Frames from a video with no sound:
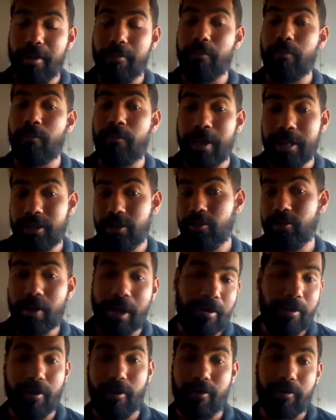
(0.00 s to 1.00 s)
when you
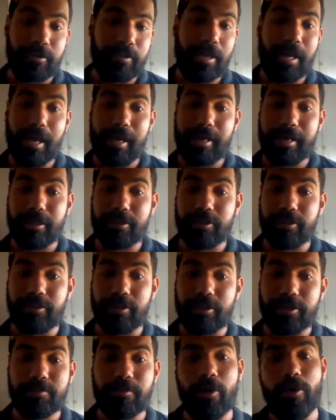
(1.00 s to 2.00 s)
get to
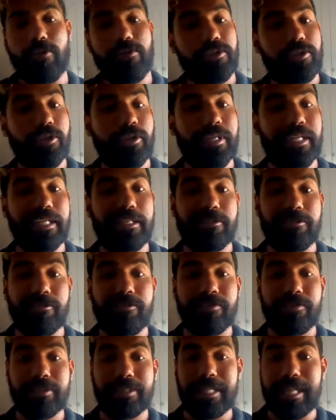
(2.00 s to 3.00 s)
those polls, you need
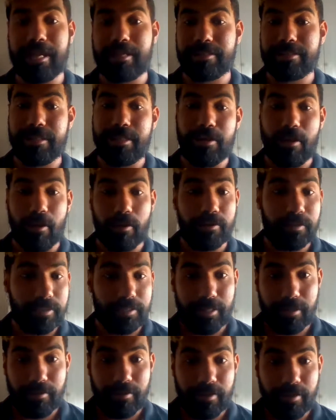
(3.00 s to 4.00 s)
to select an
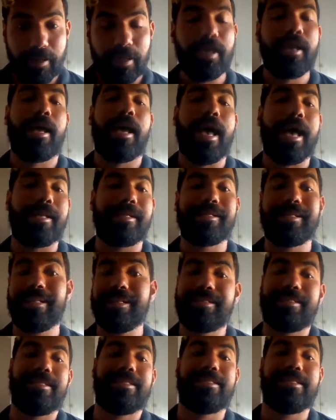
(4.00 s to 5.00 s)
answer and
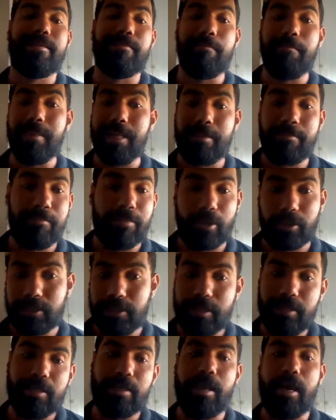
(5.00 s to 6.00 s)
click the submit
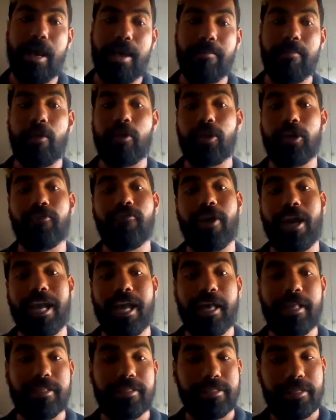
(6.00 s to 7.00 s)
button on the right
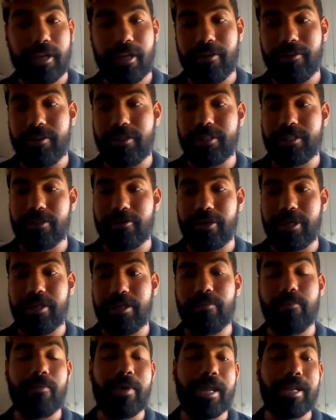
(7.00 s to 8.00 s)
hand side of the
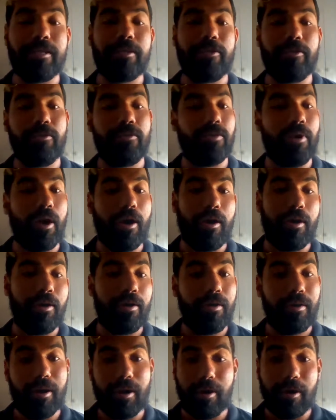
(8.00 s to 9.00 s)
screen when you
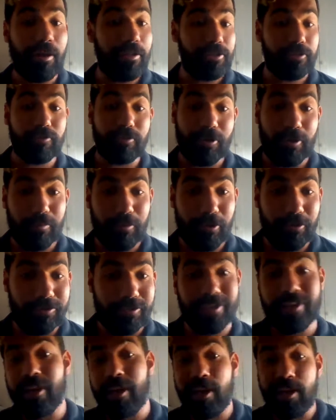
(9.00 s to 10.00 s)
are answering your polls.
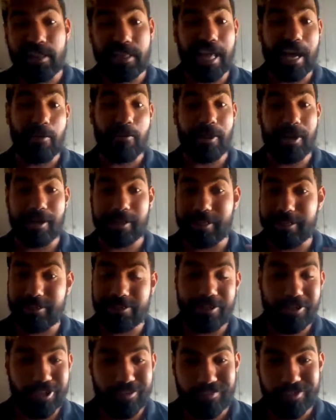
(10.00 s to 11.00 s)
That way I can
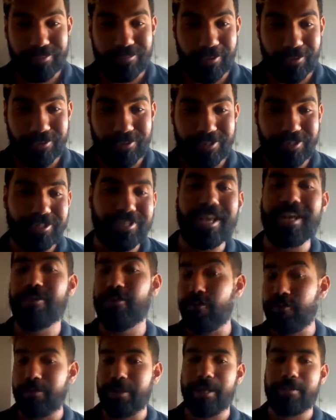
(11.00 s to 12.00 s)
see your responses and
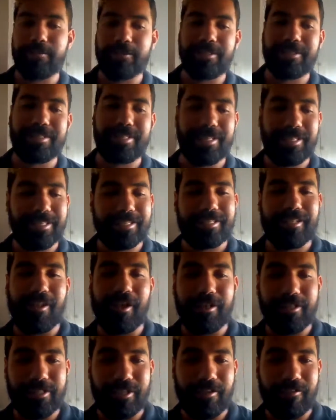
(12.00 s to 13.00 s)
you'll be able to see the
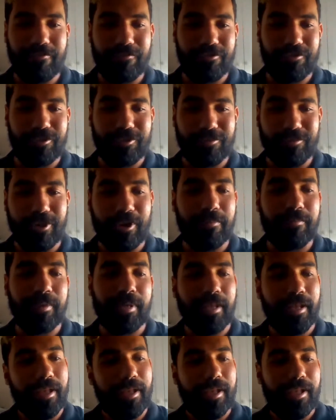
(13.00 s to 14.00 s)
slides after as well.
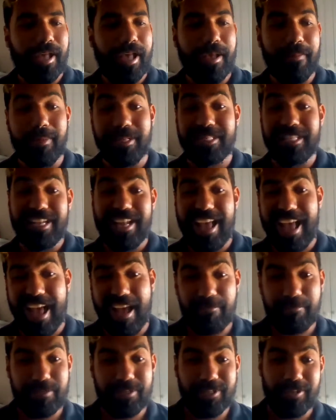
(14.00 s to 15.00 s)
It's an
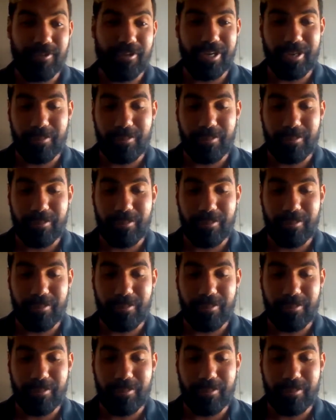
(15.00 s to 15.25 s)
absolutely